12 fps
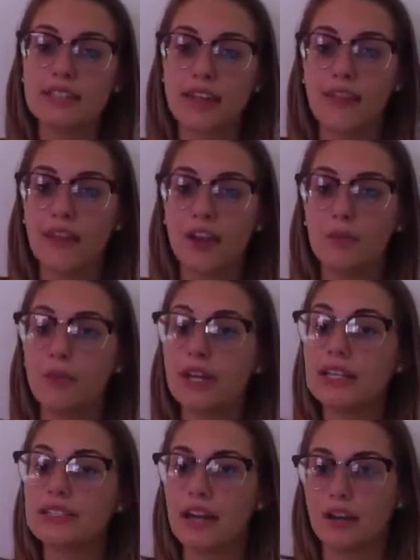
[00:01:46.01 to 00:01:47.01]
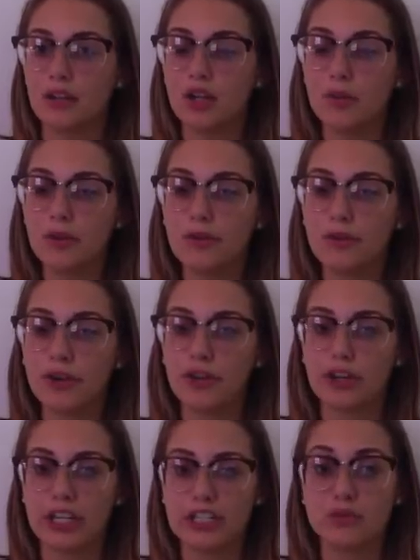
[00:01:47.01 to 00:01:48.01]
and then I'll break it down a little bit further
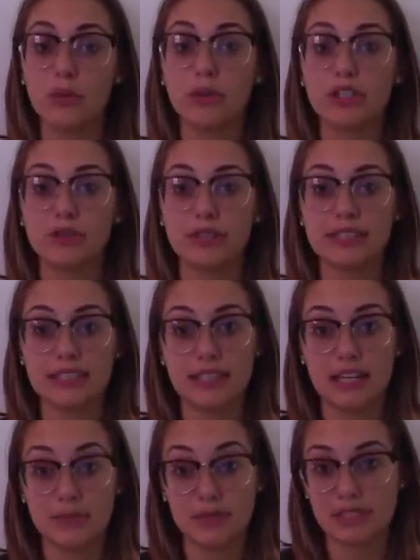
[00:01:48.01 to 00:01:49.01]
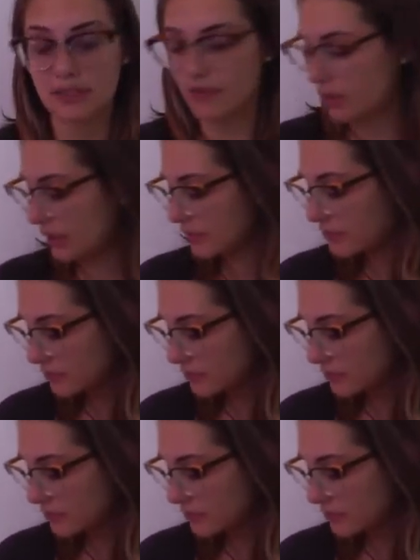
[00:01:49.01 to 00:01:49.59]
into what we're doing today specifically.